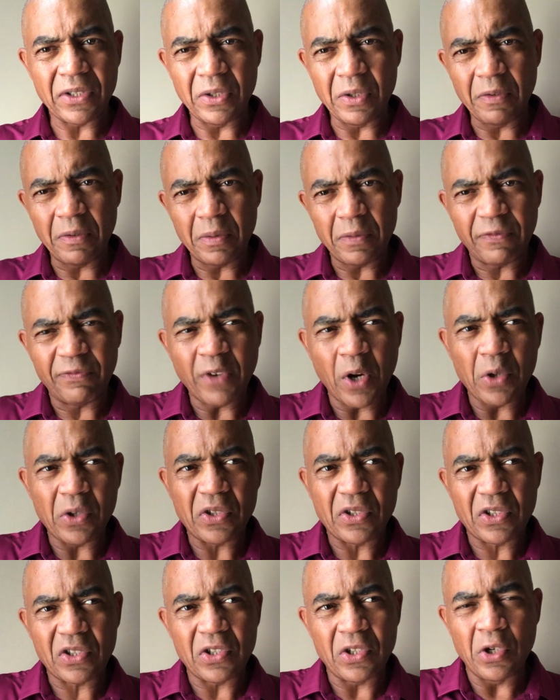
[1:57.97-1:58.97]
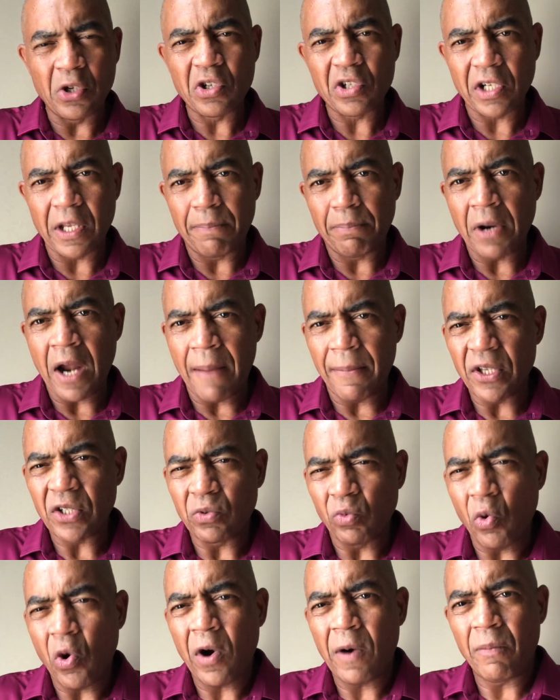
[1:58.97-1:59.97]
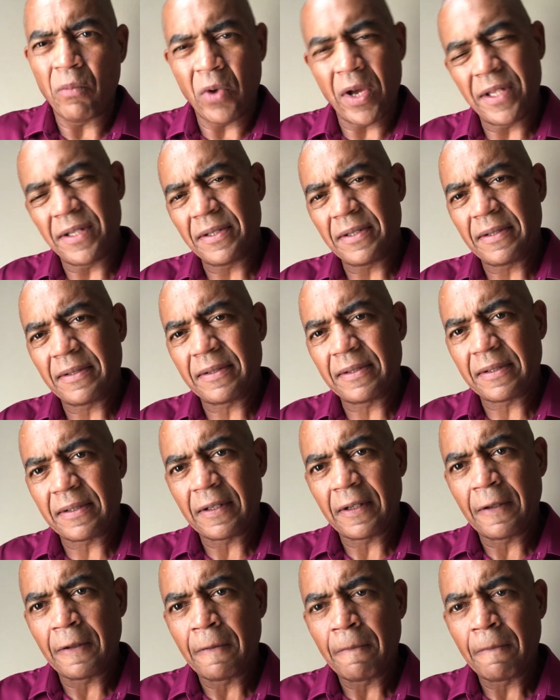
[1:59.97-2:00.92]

You folks usually promise warm ones.